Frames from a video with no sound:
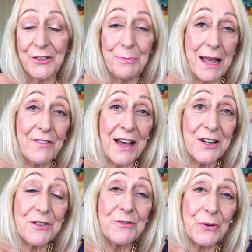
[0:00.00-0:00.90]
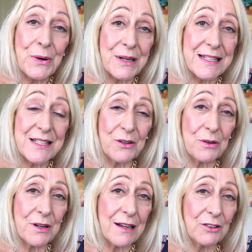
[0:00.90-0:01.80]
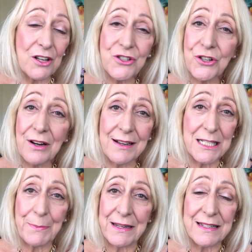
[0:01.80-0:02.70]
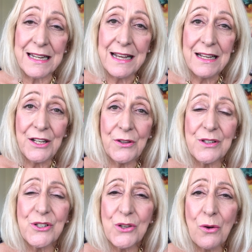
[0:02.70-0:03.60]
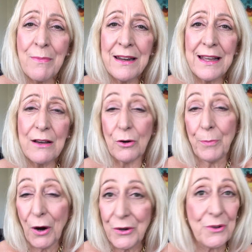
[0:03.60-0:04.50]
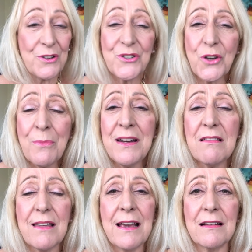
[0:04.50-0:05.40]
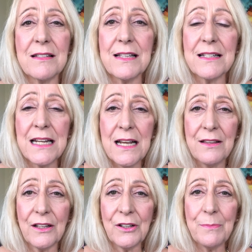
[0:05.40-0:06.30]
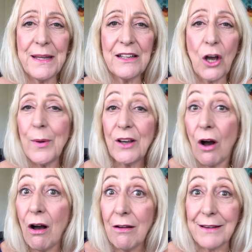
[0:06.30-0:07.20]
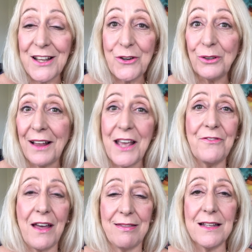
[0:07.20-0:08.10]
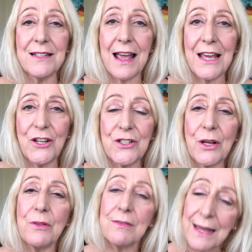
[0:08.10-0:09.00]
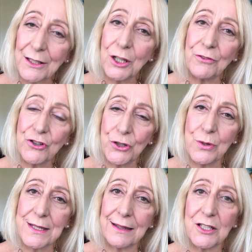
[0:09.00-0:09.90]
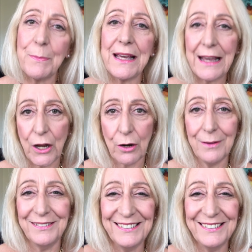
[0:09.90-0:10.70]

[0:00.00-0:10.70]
You may have had a divorce or lost your husband. You know, there's so many, or partner, there's so many things that, that can be going on in your life at this age. So thank you for choosing to be here